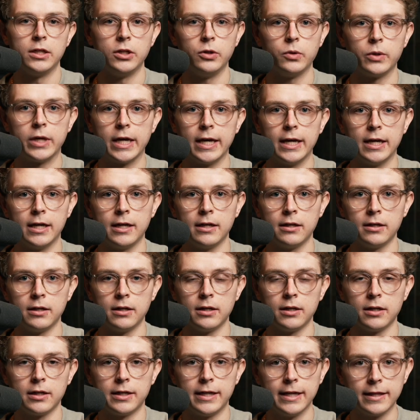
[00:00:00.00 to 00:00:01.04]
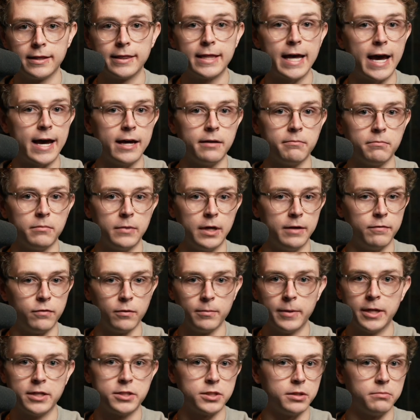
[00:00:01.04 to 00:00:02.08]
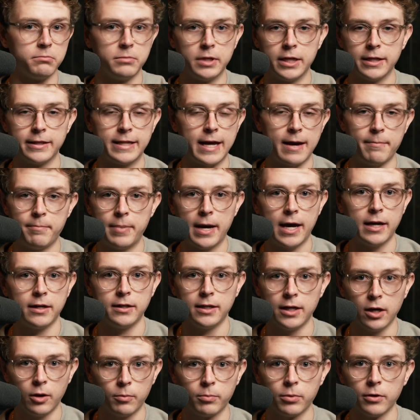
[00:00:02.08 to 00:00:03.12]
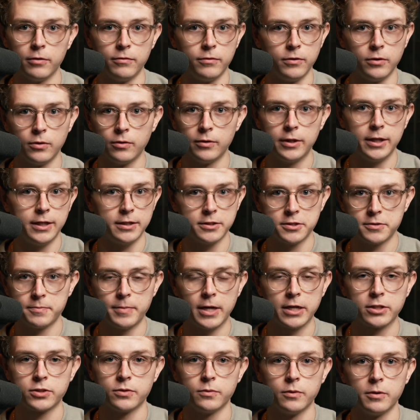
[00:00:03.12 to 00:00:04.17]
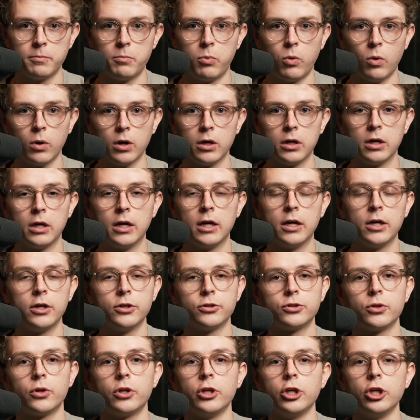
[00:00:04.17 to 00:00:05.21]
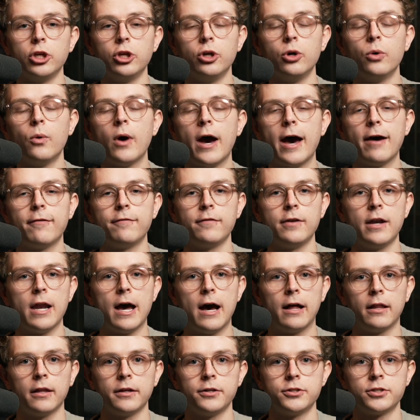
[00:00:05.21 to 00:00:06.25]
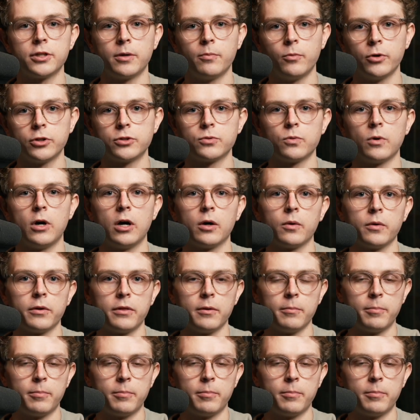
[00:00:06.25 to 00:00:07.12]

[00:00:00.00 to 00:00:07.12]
You can get that information, get that bad Yelp review, the inspection report, so that you have knowledge on what's wrong with the